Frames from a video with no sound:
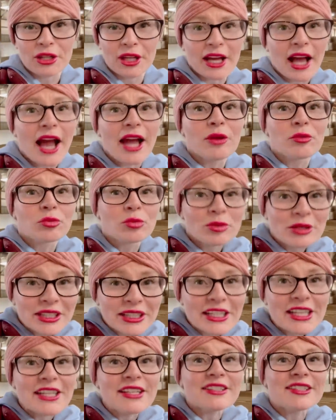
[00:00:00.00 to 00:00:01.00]
Like, I
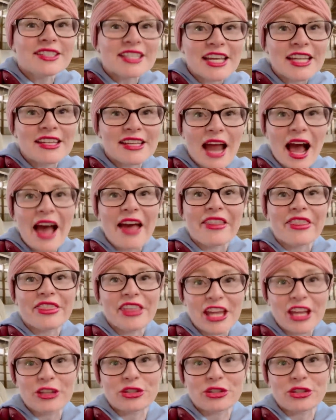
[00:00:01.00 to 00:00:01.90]
really did not think